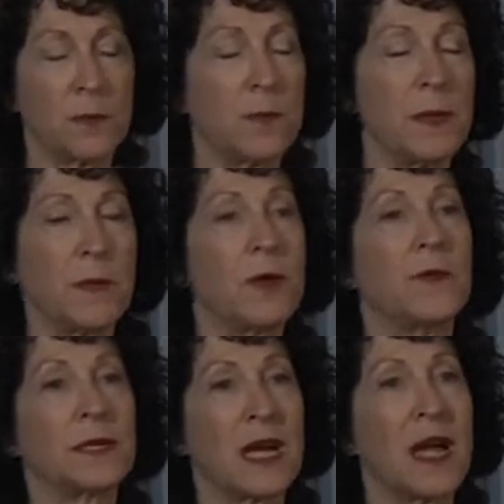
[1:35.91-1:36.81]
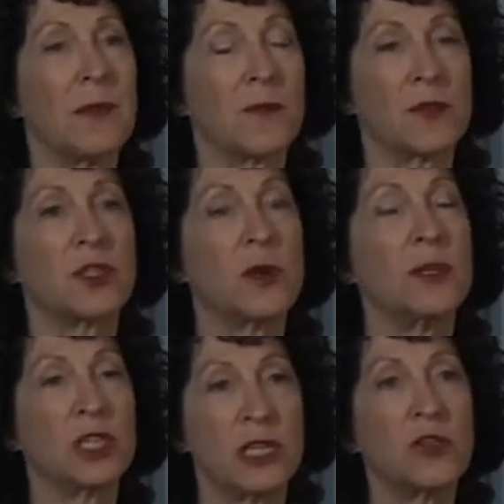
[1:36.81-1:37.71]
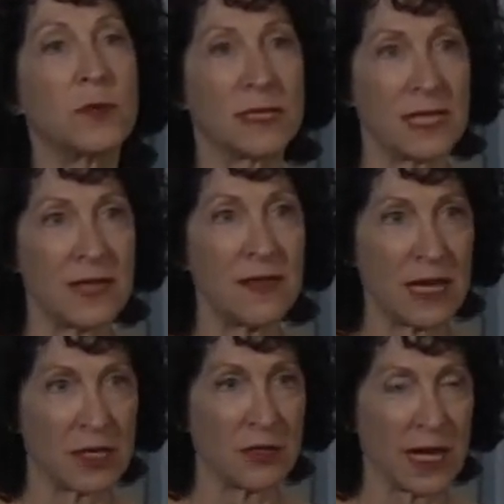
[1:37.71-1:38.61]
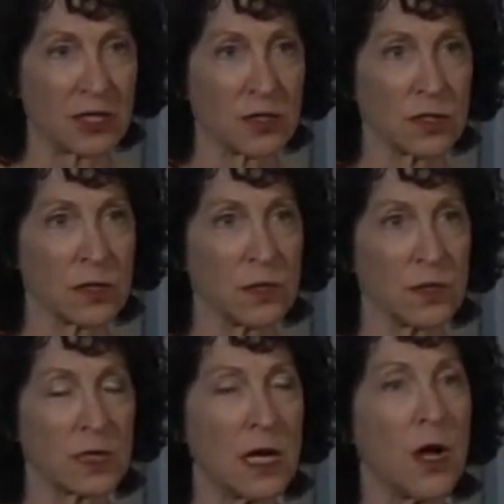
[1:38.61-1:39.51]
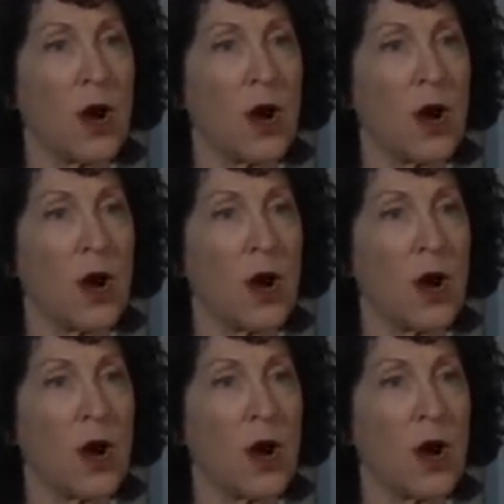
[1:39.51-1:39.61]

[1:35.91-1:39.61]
be perfect timing for so much interest in the international schools